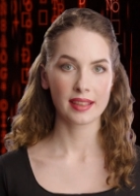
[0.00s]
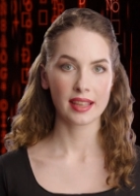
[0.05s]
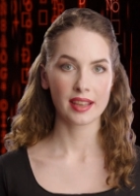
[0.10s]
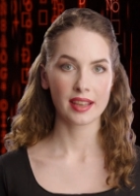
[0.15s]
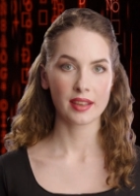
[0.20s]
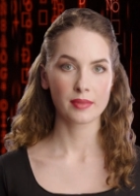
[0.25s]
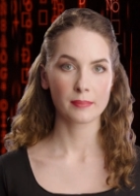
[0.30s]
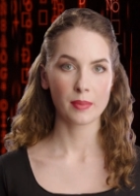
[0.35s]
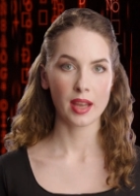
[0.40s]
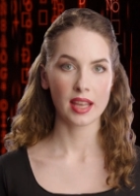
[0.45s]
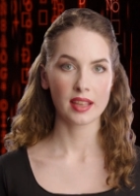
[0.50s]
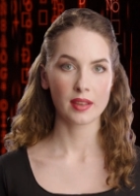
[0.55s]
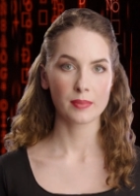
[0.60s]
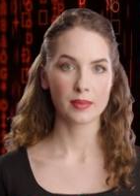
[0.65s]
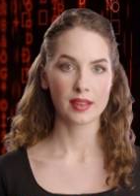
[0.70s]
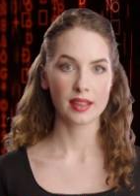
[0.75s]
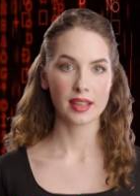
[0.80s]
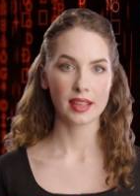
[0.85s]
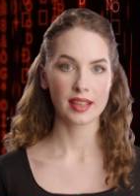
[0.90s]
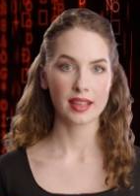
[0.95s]
It is
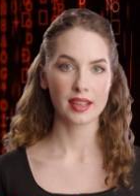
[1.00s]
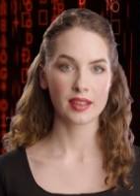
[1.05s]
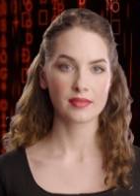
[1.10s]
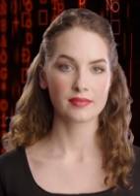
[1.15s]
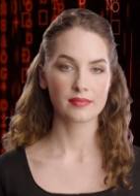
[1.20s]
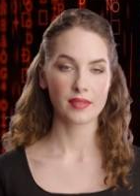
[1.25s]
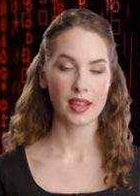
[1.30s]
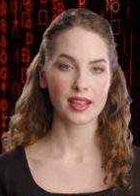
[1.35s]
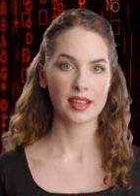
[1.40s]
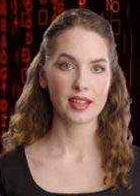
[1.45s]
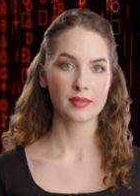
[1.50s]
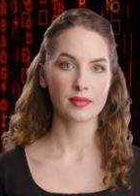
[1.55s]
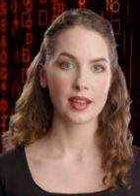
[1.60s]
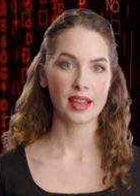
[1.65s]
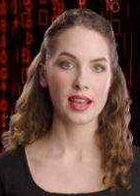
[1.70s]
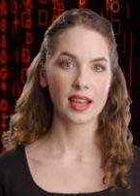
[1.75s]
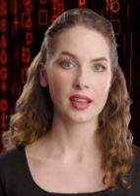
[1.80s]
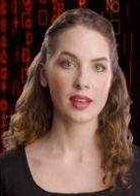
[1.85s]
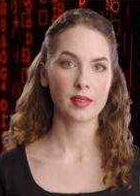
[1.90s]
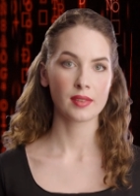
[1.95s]
possible that the defensive
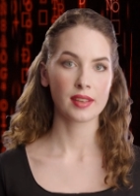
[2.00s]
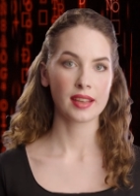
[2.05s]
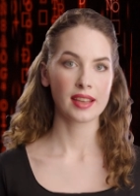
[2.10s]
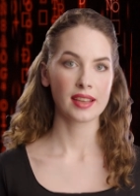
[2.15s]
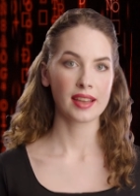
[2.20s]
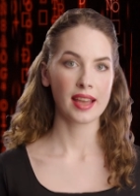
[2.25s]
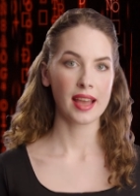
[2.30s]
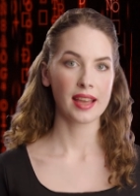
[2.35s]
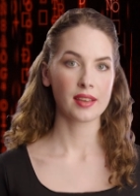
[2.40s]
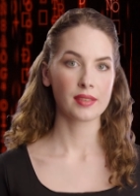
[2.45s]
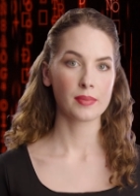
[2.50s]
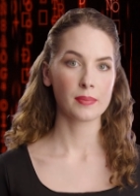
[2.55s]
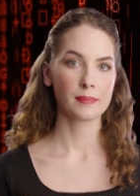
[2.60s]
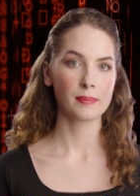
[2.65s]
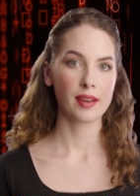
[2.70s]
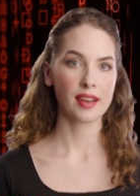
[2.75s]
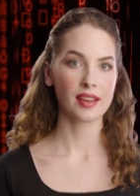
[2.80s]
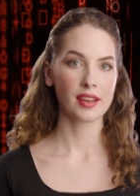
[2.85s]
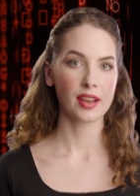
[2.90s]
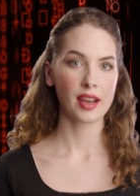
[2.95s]
A I could detect
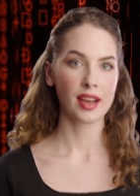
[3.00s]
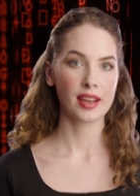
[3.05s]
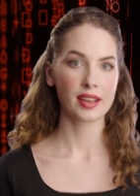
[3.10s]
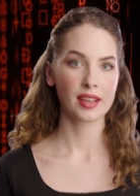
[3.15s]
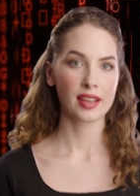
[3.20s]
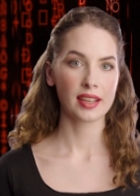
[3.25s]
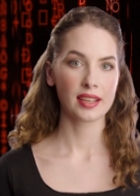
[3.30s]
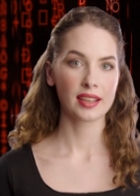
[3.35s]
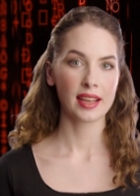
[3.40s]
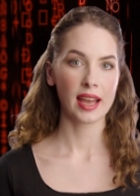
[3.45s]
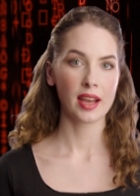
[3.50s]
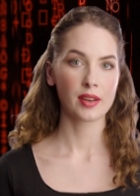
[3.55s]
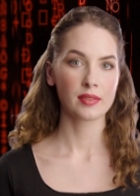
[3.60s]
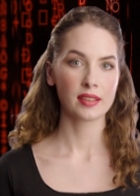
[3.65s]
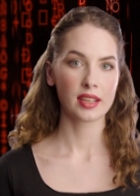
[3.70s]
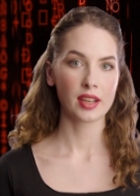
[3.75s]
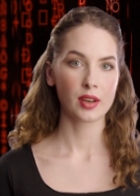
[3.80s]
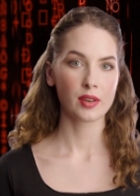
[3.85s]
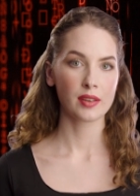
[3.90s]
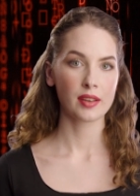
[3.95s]
and mitigate the
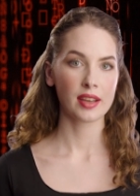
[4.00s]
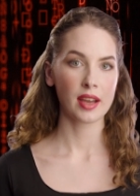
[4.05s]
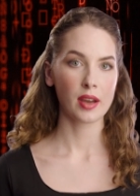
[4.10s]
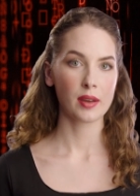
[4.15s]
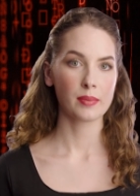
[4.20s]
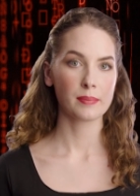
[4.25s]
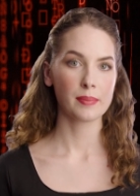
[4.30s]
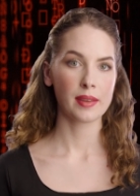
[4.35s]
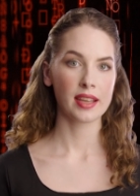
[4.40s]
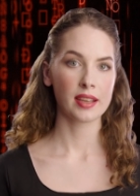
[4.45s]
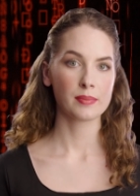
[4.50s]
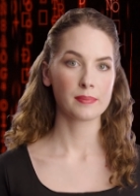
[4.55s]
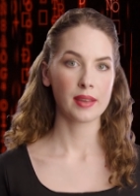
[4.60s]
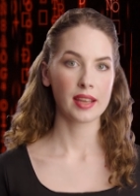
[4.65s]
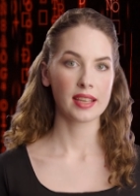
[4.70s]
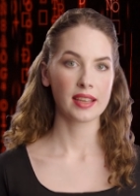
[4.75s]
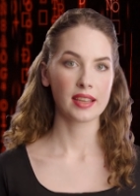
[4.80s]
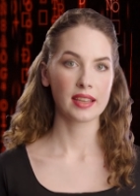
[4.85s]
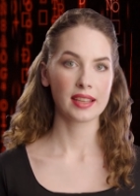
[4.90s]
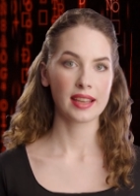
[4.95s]
attacks carried out by the
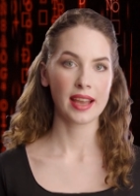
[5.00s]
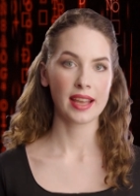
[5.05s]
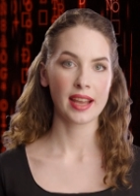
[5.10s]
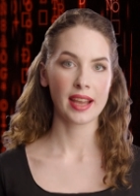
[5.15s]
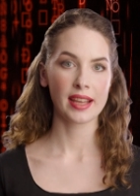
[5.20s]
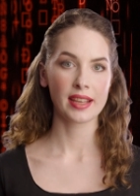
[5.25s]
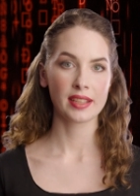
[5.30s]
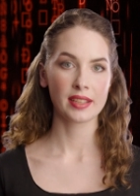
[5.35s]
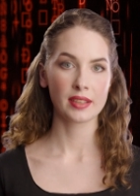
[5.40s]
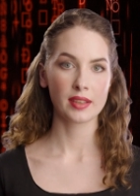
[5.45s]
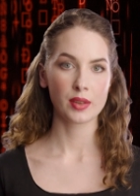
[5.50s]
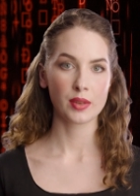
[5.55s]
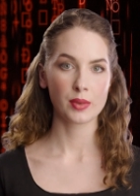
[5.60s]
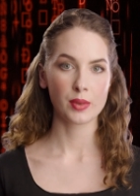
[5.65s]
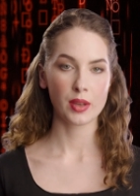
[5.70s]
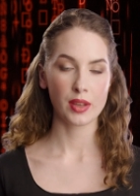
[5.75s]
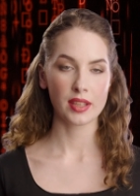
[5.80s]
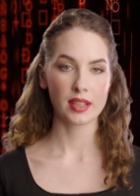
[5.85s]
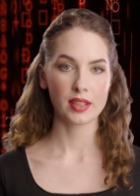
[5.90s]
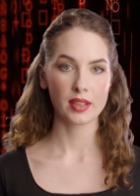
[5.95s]
malicious A I,
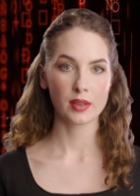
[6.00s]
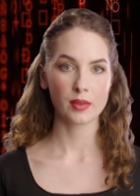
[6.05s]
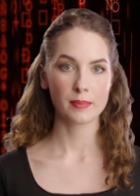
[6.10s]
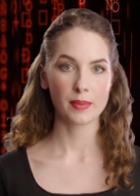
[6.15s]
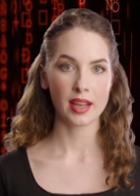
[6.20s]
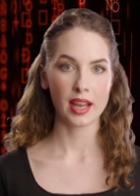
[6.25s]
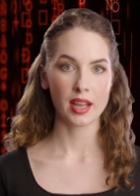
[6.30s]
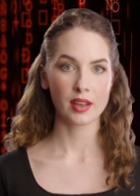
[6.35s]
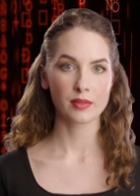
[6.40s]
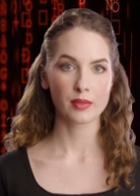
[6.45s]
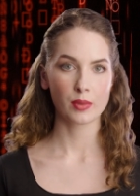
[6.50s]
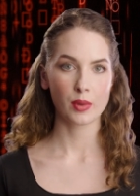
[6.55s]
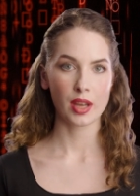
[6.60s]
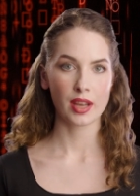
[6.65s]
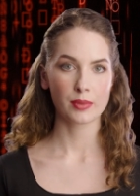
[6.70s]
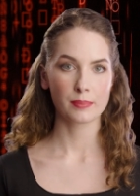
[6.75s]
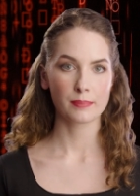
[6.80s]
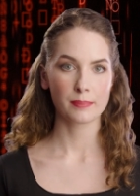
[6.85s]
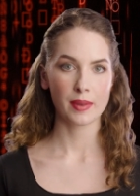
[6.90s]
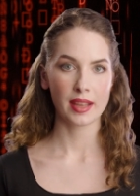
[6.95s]
or it could be
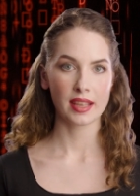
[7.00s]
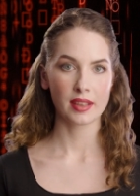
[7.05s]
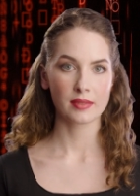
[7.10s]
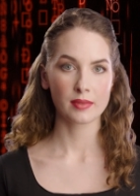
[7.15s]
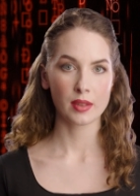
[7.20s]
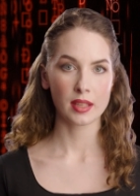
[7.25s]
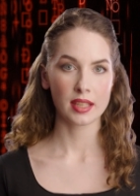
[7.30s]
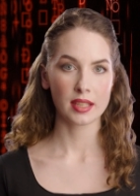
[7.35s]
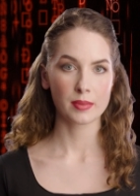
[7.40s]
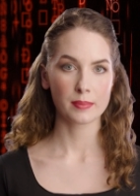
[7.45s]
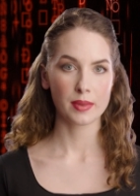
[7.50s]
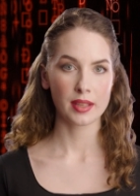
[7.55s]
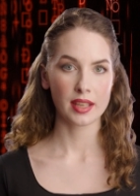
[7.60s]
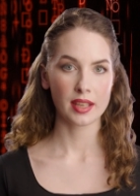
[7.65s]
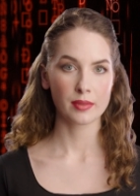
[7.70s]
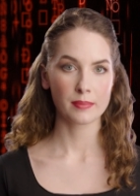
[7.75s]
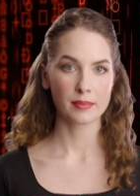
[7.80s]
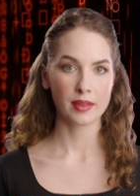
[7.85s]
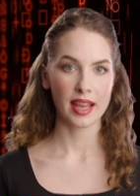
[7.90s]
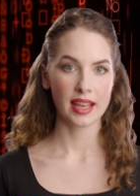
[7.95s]
overwhelmed by the volume
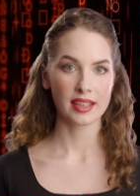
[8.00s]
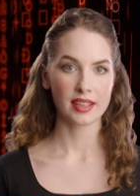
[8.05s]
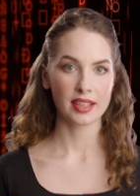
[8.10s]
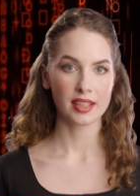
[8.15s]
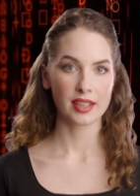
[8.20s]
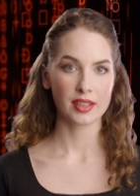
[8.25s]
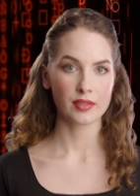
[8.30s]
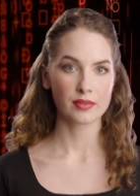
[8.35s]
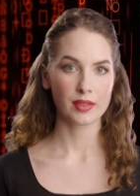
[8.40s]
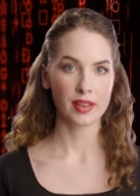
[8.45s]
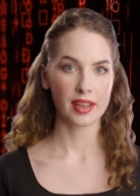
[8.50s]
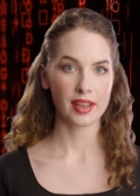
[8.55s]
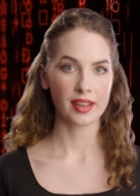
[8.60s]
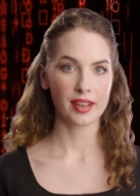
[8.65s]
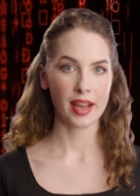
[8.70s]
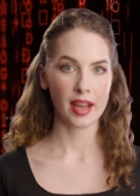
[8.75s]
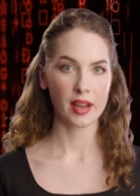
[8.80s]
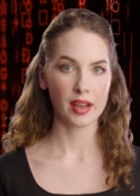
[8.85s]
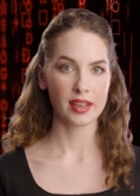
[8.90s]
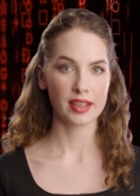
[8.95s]
and complexity of the
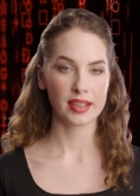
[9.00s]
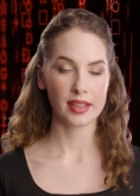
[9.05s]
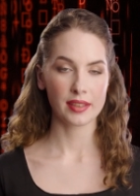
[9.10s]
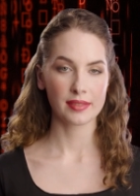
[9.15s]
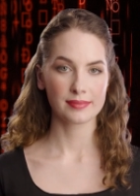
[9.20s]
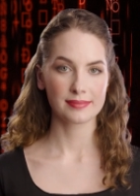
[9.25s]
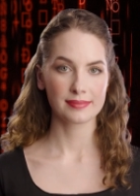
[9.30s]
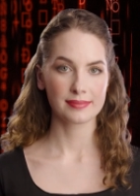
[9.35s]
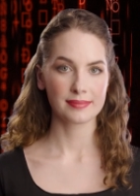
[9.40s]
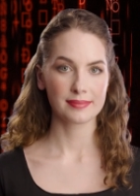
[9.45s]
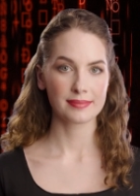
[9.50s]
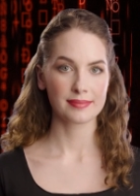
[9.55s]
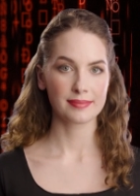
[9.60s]
attacks.